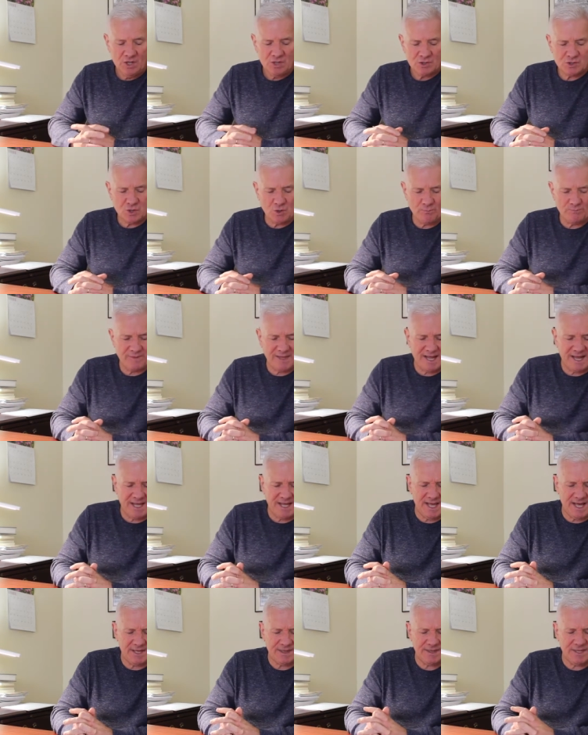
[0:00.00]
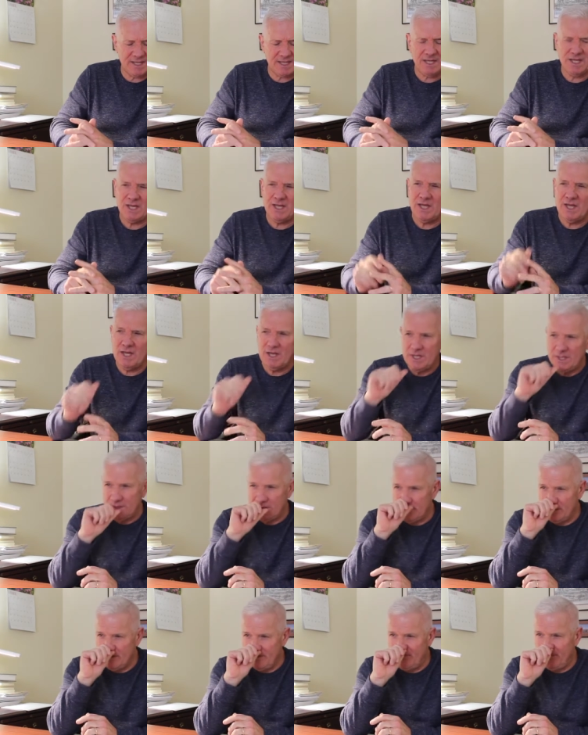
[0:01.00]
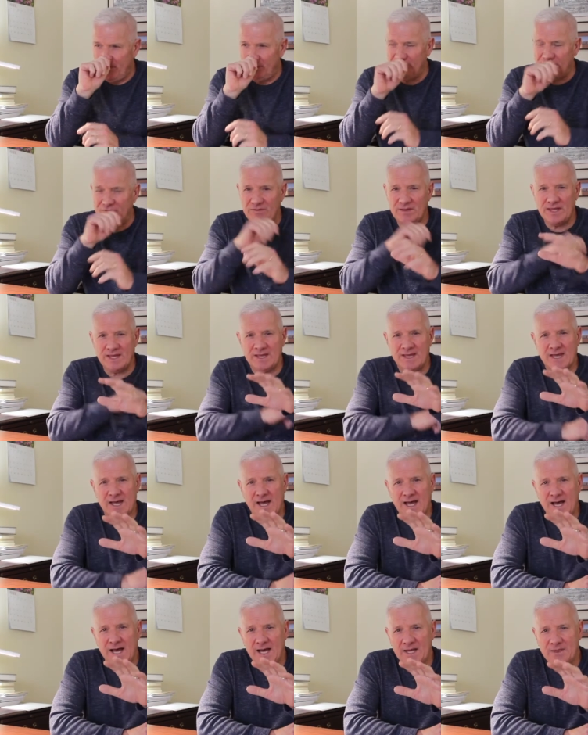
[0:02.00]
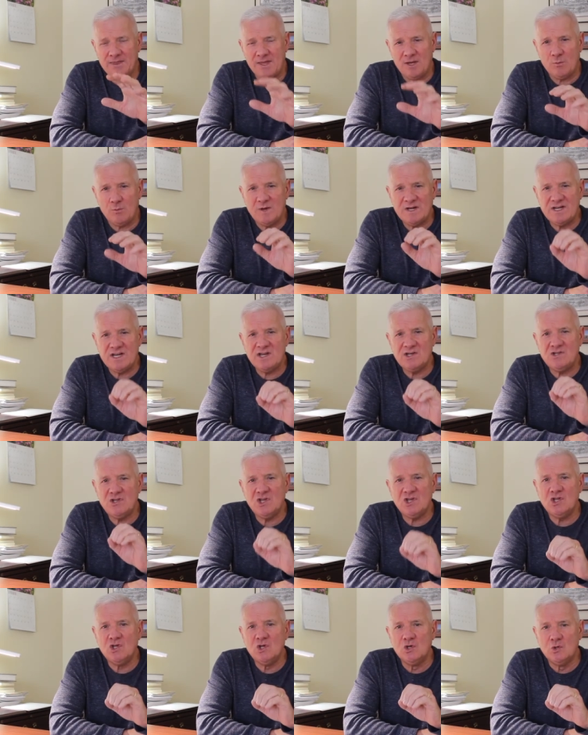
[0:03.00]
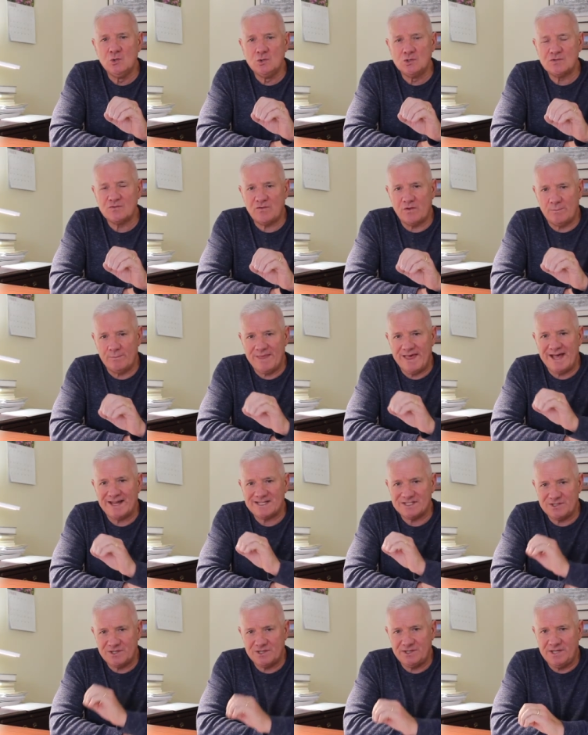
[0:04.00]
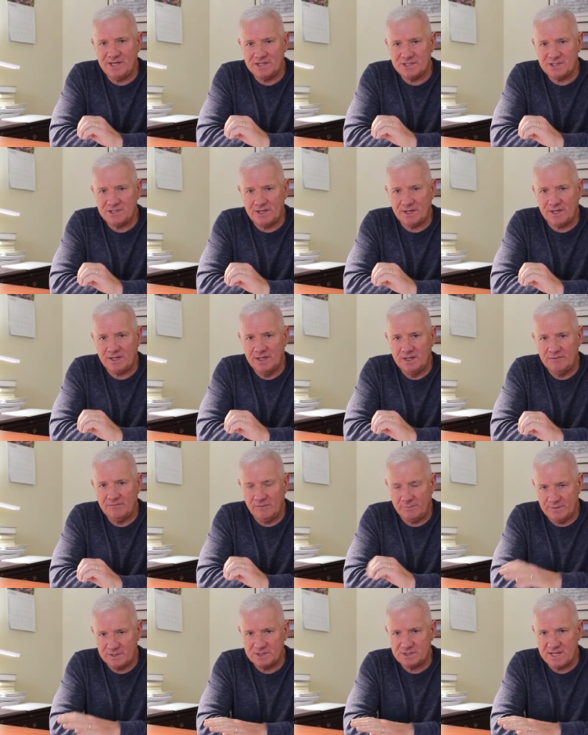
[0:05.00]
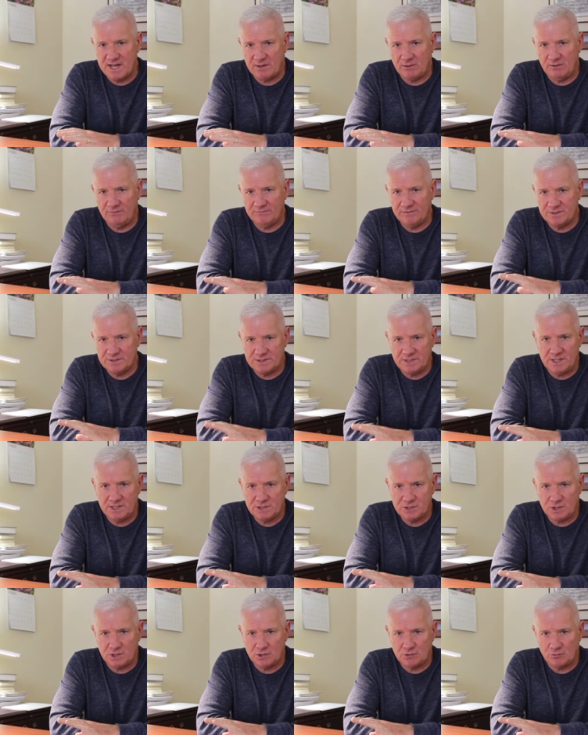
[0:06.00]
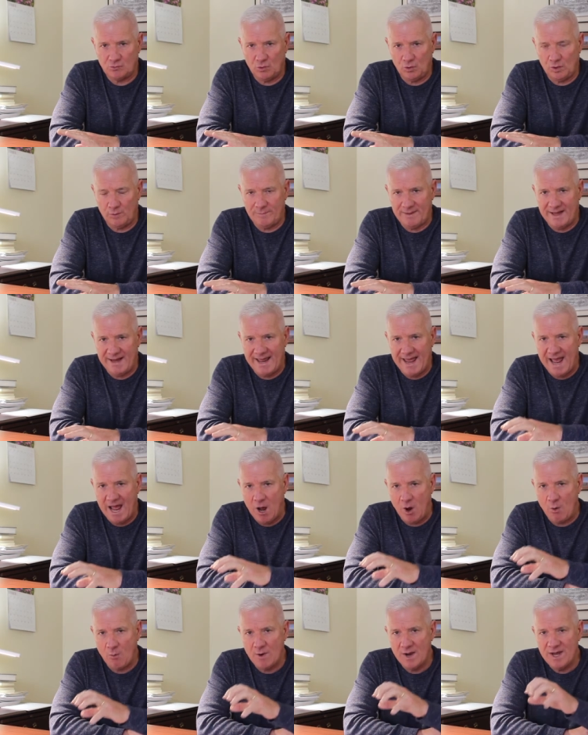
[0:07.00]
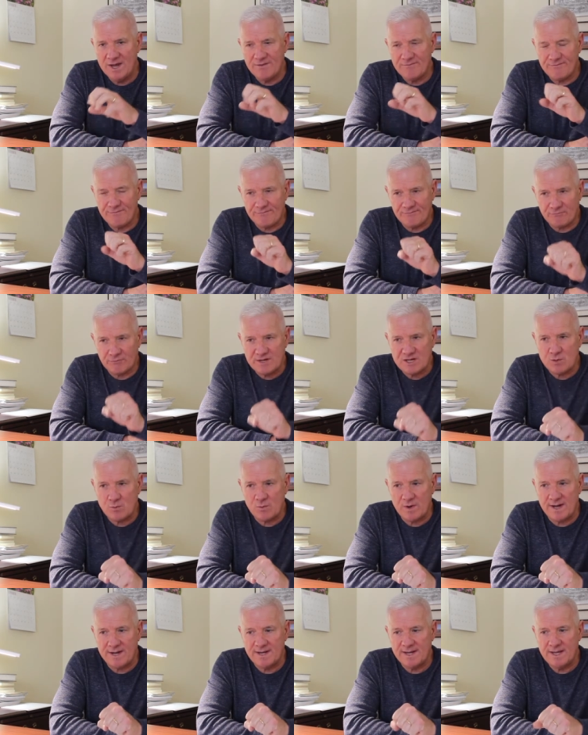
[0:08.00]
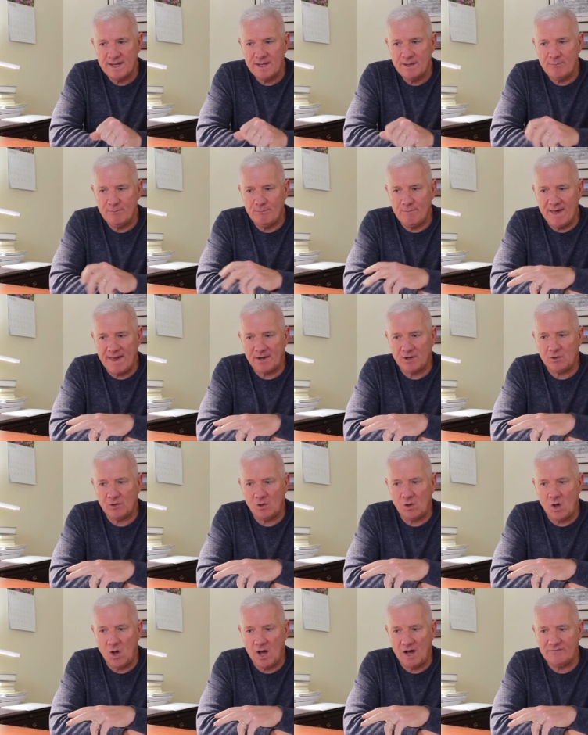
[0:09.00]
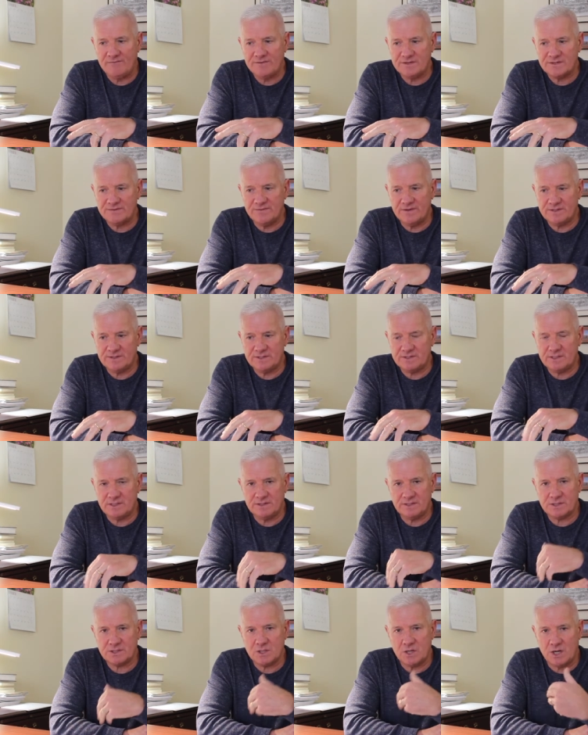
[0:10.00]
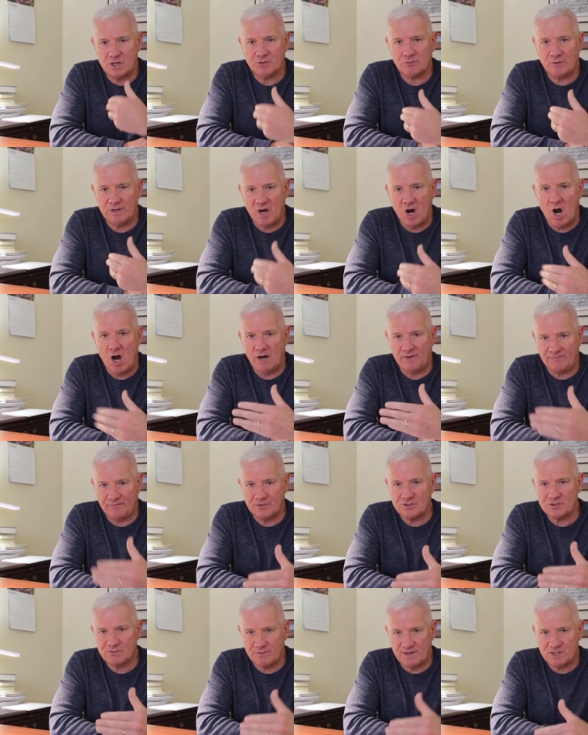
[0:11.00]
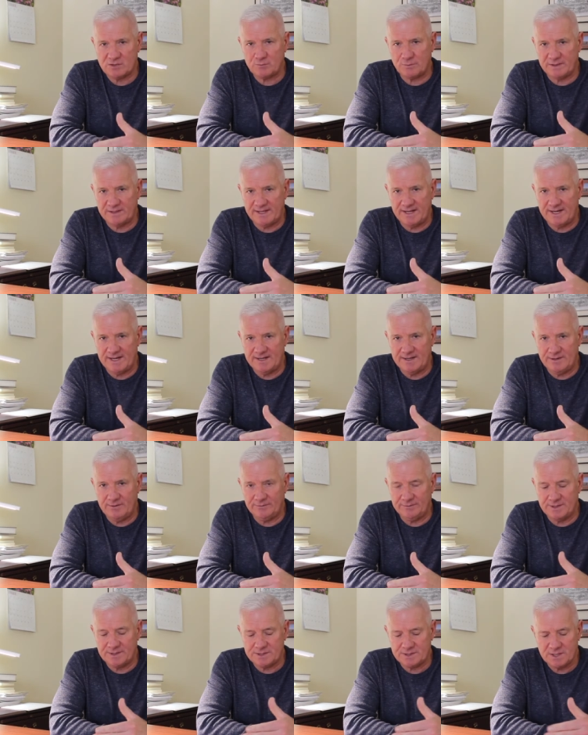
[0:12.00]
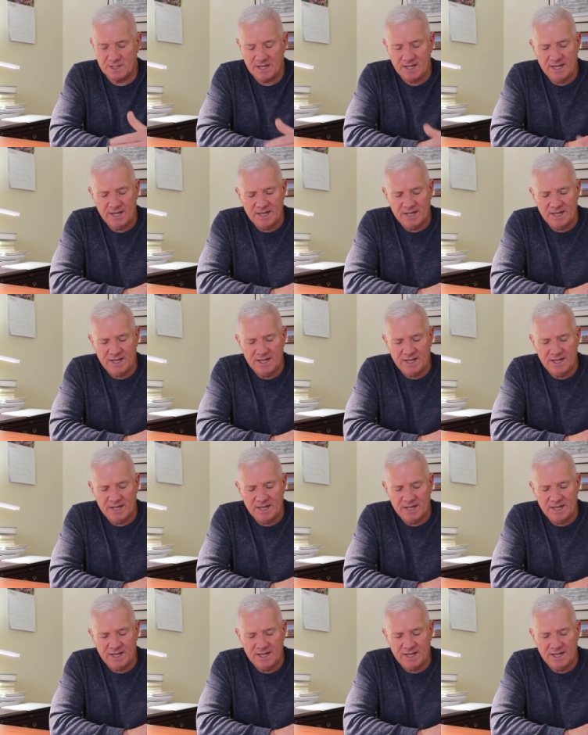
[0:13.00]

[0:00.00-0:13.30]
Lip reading: So I think the first thing I think we need to use from that statistic from the Center of Disease Control about how frequent medical office visits in this country are for stress-related illness